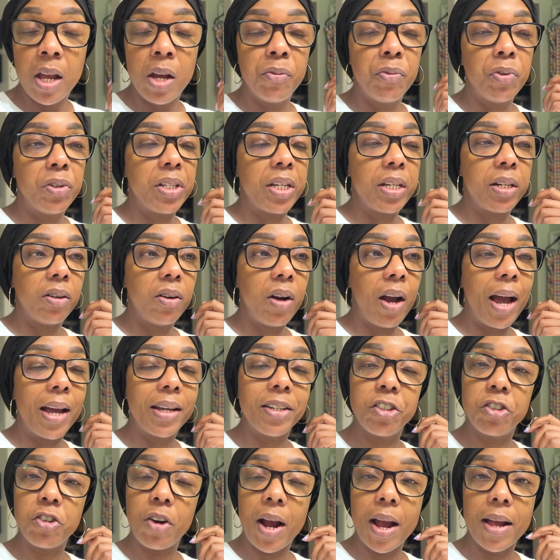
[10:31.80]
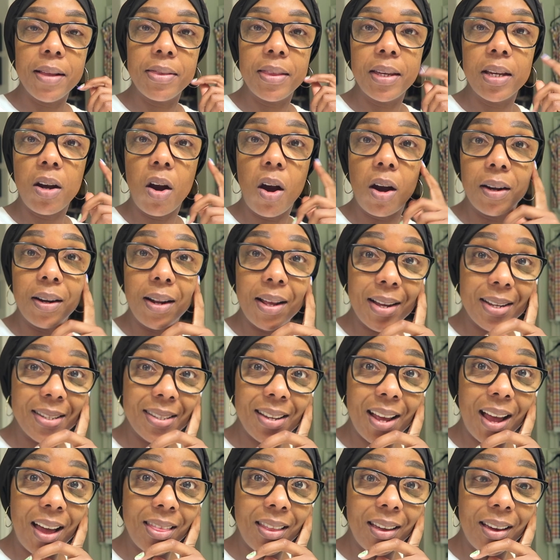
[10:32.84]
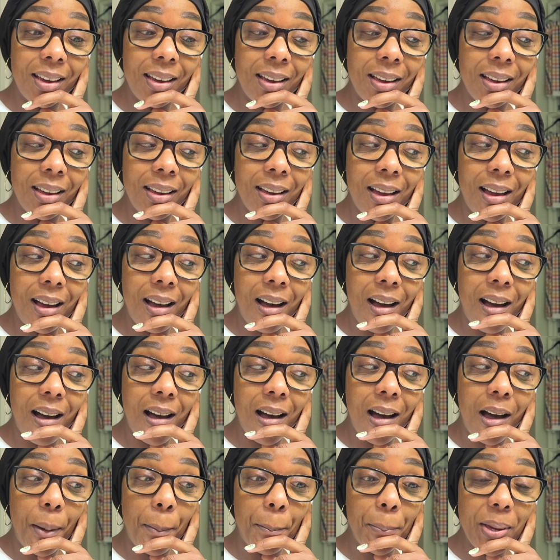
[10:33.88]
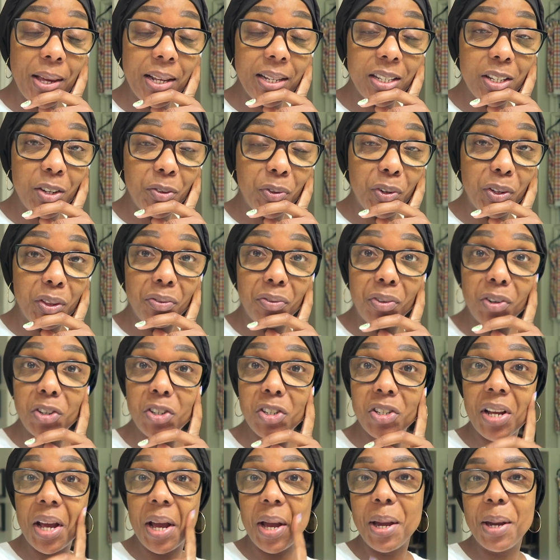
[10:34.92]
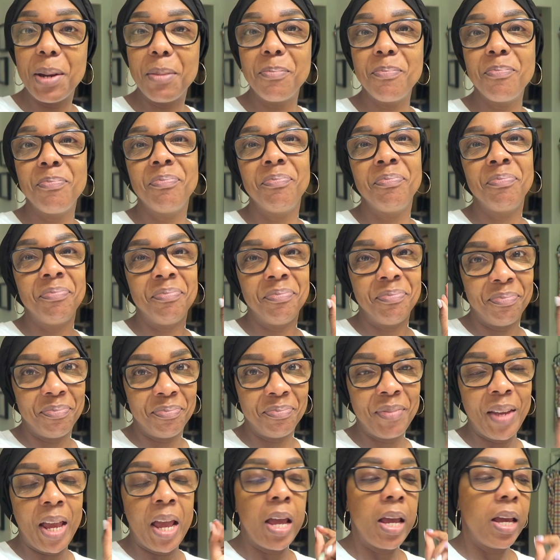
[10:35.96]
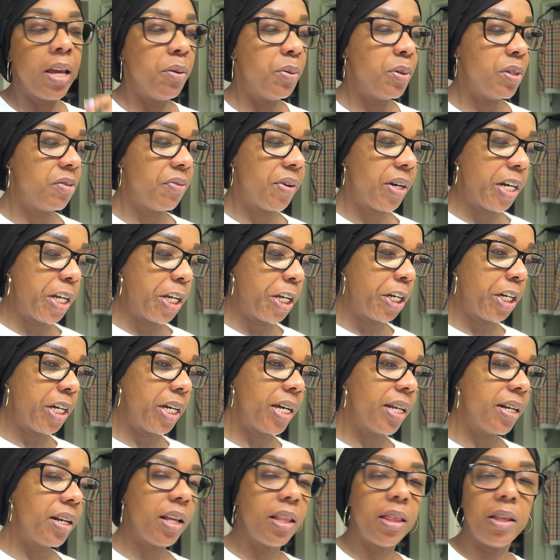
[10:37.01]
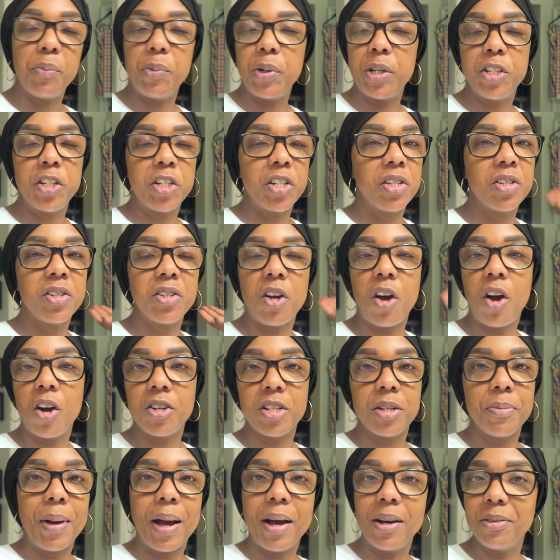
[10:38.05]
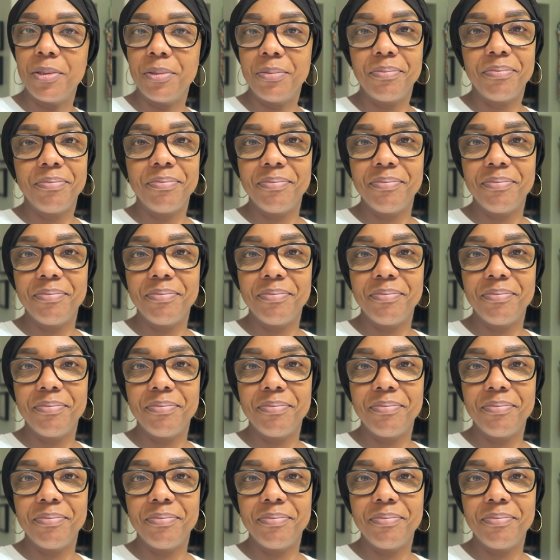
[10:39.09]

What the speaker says: for dinner. I tried the carne asada pizza for the first time. It was very good. And then we just talked about